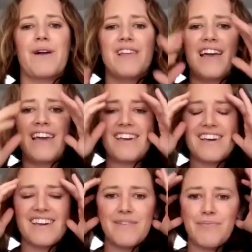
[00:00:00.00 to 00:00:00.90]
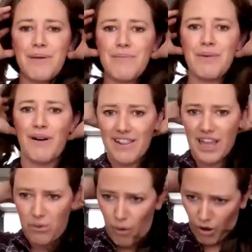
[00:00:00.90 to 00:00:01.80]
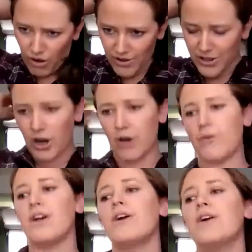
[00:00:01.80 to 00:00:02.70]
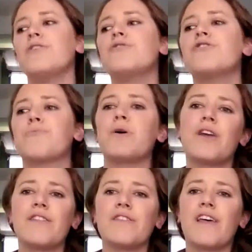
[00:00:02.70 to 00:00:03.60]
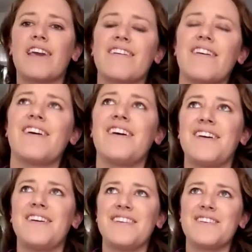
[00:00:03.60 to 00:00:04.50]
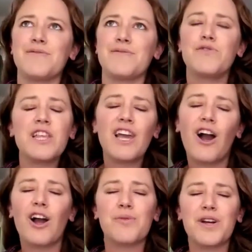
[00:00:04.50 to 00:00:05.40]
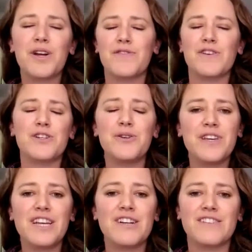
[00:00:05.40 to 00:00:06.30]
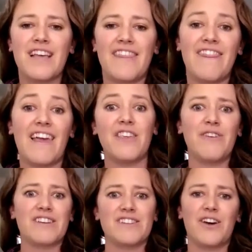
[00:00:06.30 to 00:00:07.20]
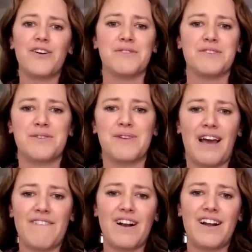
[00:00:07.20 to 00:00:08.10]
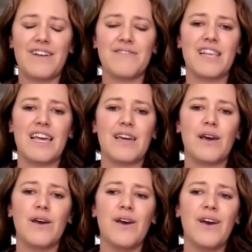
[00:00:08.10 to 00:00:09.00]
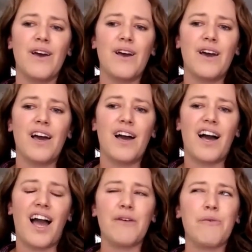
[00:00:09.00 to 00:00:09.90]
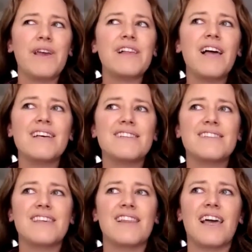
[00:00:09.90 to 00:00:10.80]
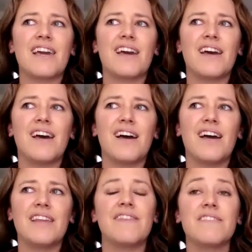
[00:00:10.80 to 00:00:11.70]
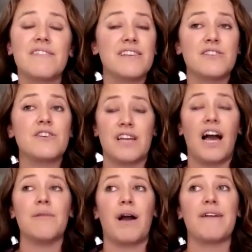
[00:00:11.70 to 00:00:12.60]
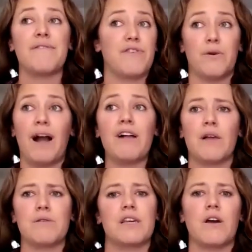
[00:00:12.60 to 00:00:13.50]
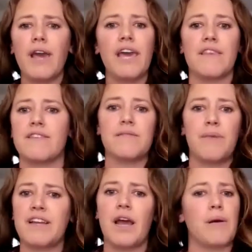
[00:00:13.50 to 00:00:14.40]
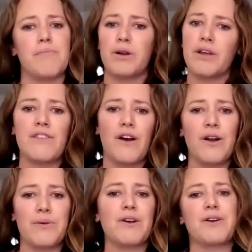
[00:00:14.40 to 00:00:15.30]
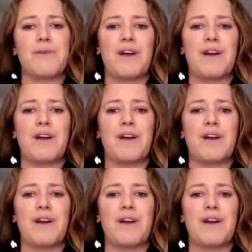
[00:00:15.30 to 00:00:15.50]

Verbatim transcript: where like people are like, well, you know, you just put in like really hard work for two years and then you get to coast or whatever. And it was like, I realized that like, and this took time. I for a while I was like, okay, this is my time. I'm putting in the hard work or